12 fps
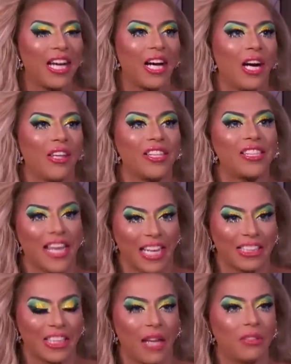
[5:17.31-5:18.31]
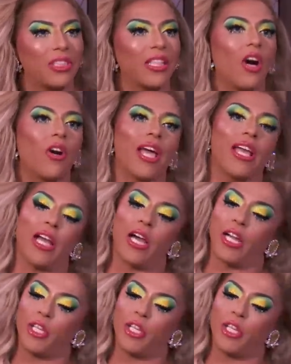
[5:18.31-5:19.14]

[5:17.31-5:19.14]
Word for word: uh, the second time, she said, okay, now,